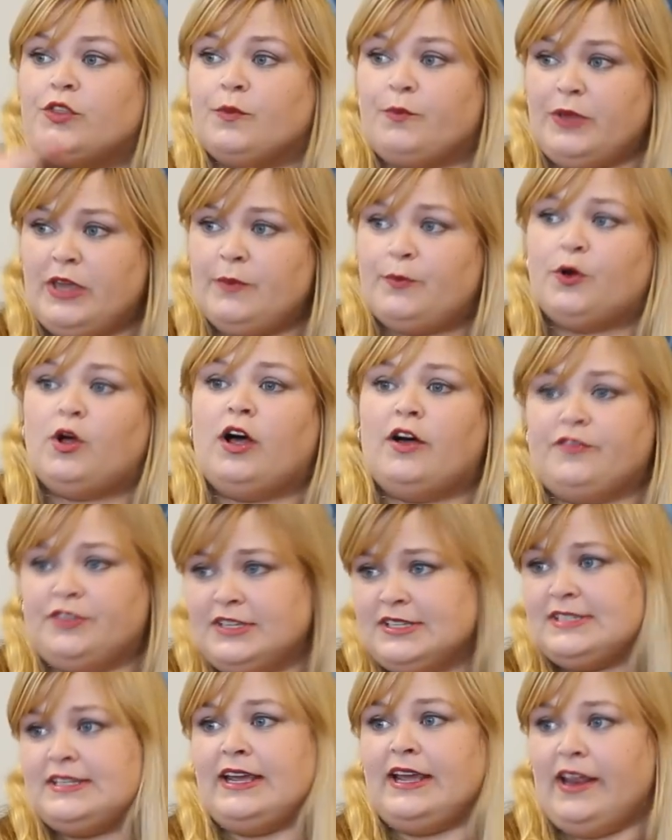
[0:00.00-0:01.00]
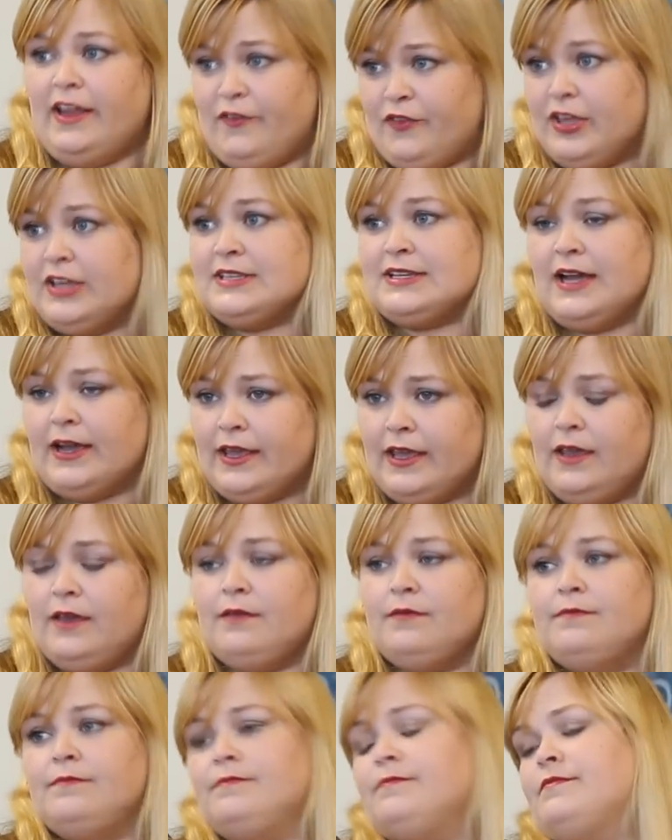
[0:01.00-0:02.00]
the people of the state of Kentucky.
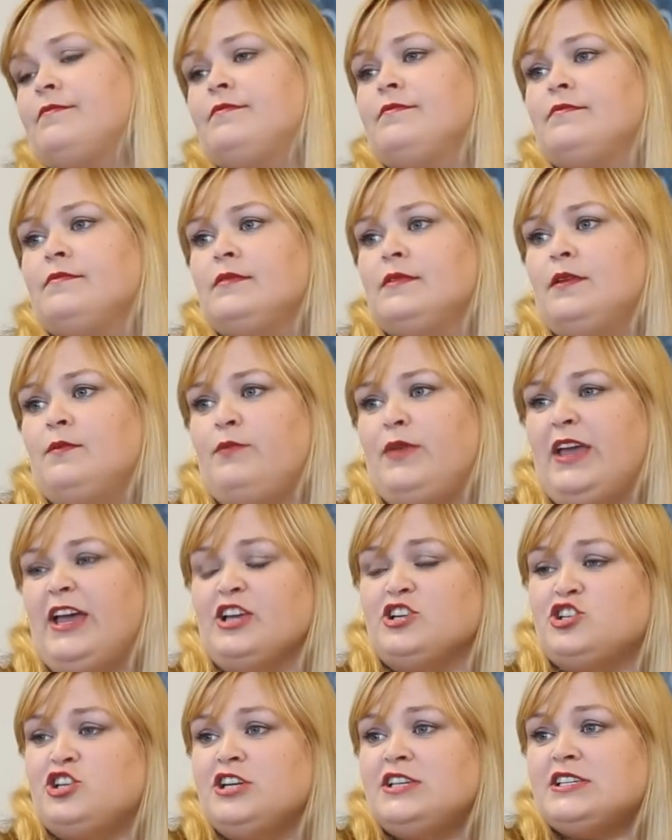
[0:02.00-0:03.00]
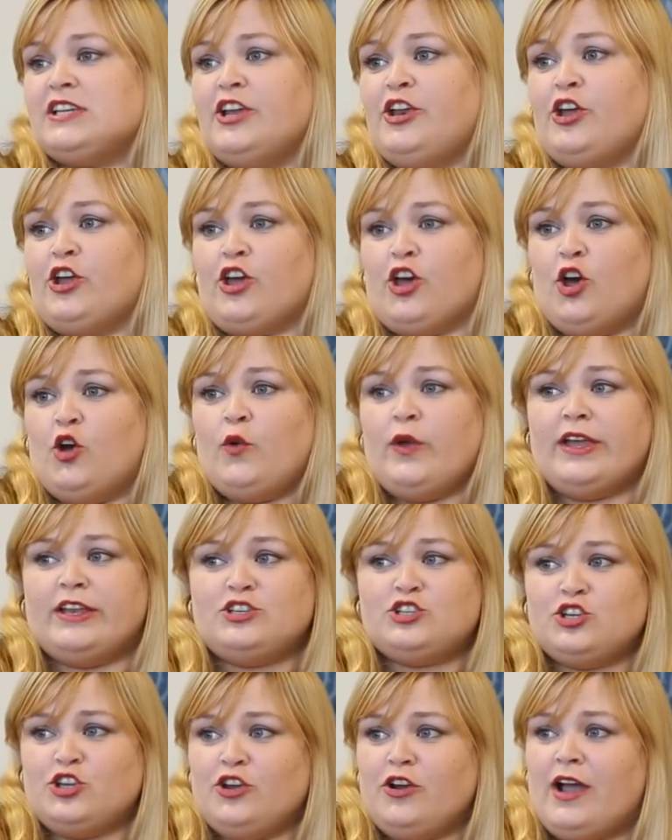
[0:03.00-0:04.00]
Because she's going to go
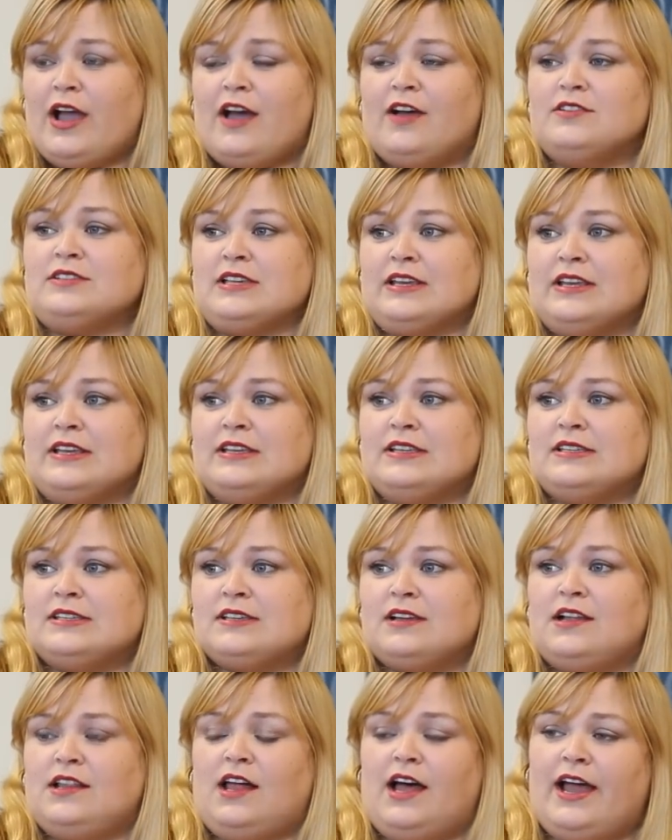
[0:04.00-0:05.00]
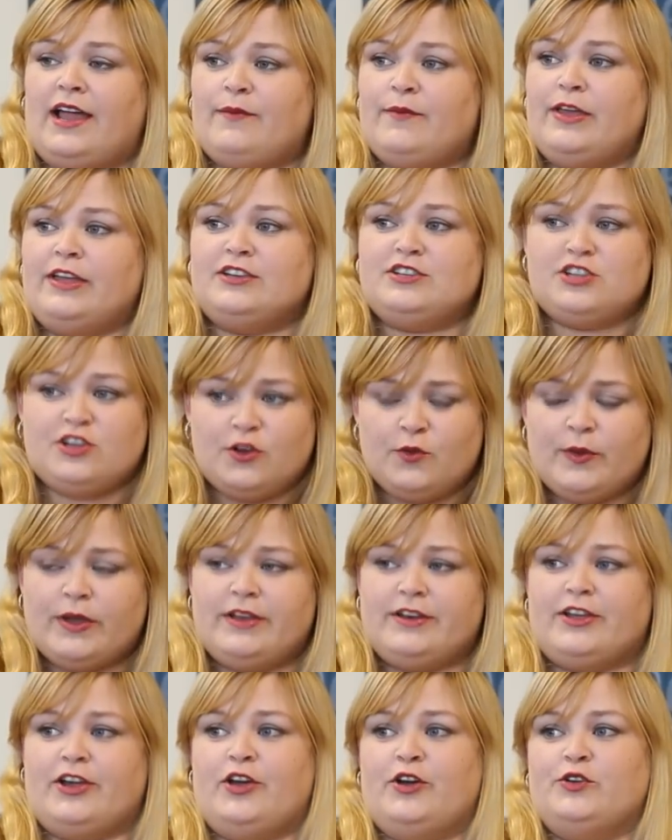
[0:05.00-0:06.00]
into your houses, climb into your
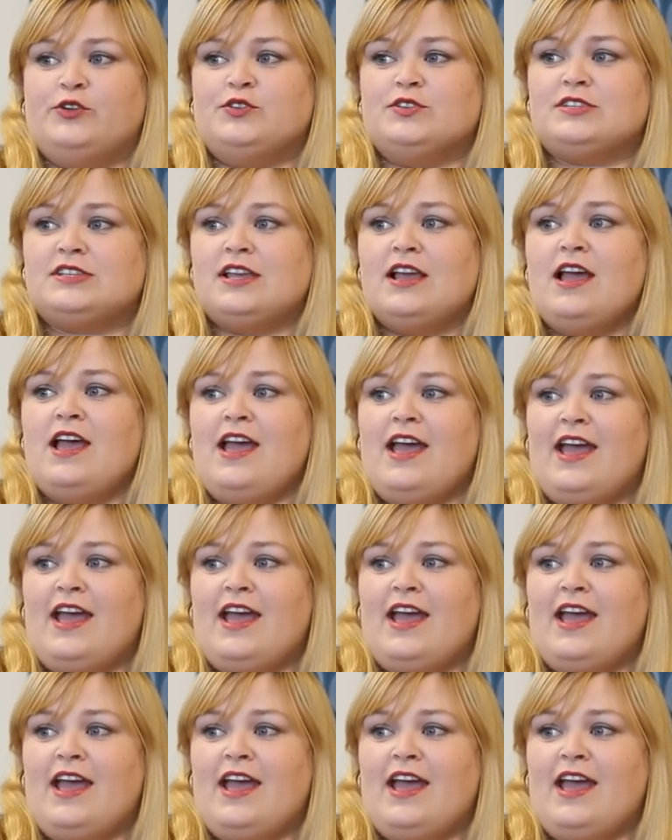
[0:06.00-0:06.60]
windows,